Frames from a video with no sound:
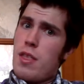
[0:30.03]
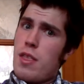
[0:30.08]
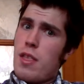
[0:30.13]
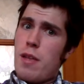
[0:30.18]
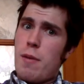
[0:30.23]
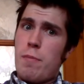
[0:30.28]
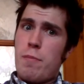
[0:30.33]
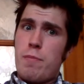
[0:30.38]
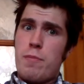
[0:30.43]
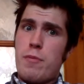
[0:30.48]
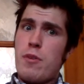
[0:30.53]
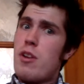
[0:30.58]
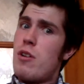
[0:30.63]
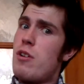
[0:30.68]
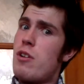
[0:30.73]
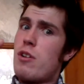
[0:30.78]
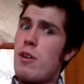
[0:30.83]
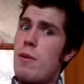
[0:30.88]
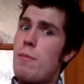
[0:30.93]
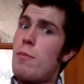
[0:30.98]
I'm going to
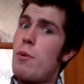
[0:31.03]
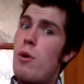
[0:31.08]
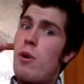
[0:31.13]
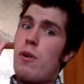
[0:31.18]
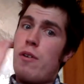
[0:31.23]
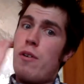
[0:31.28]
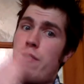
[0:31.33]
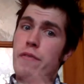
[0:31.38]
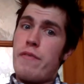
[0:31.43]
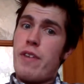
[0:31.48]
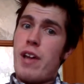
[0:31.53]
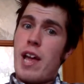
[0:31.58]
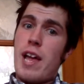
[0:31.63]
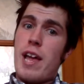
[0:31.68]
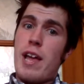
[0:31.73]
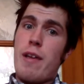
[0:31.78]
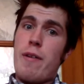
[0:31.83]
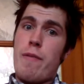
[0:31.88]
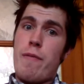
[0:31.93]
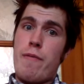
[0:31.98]
look at more
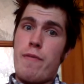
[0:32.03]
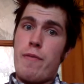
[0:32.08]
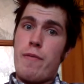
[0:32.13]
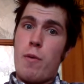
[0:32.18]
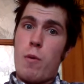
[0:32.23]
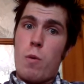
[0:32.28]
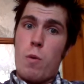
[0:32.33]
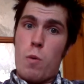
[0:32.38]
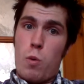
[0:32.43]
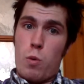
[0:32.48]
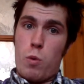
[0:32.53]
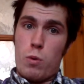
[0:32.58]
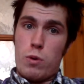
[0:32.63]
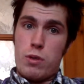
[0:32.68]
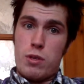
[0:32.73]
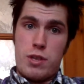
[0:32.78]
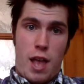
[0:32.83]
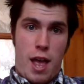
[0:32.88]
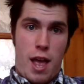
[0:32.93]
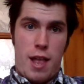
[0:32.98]
5 or
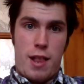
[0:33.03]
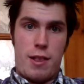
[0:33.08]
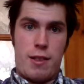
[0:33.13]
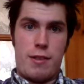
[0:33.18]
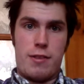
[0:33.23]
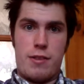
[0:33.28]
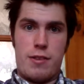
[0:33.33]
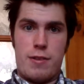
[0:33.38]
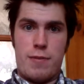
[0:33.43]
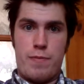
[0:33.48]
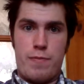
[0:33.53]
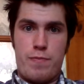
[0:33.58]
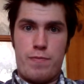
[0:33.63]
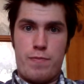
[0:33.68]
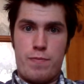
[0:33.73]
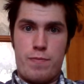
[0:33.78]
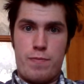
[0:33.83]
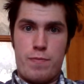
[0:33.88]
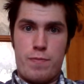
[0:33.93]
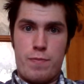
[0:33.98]
10s.
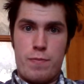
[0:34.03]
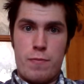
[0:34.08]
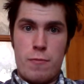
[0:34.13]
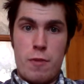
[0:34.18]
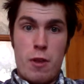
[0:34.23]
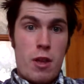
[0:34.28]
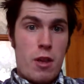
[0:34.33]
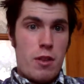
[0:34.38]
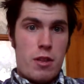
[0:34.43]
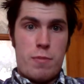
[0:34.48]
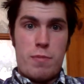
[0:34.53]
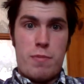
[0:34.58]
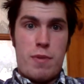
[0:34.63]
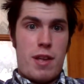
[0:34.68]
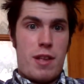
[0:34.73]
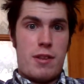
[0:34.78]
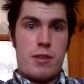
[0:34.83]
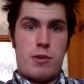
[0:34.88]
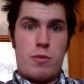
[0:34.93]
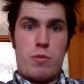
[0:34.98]

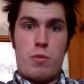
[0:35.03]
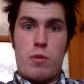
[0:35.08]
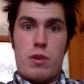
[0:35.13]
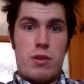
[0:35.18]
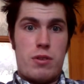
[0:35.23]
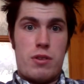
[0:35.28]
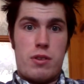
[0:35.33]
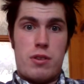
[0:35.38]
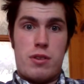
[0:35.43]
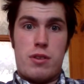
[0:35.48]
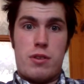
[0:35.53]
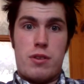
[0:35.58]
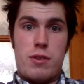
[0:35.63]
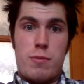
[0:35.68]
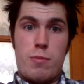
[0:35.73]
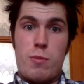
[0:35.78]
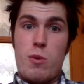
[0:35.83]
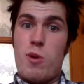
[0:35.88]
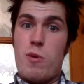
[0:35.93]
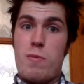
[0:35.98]
Depends what's
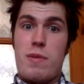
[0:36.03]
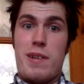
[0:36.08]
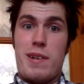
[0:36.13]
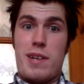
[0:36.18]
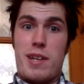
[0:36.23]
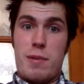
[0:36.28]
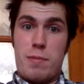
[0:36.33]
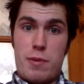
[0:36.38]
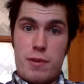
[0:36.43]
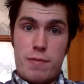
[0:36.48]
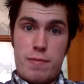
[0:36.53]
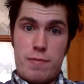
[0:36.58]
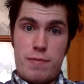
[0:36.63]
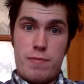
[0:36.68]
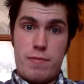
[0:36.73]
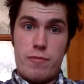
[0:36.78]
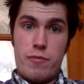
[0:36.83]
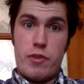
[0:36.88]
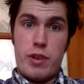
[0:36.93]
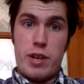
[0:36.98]
more applicable,
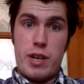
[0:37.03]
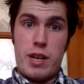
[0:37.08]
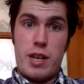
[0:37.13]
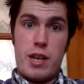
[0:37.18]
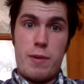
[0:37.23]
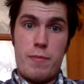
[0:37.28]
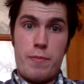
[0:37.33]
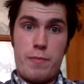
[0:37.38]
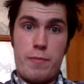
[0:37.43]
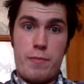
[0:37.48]
really.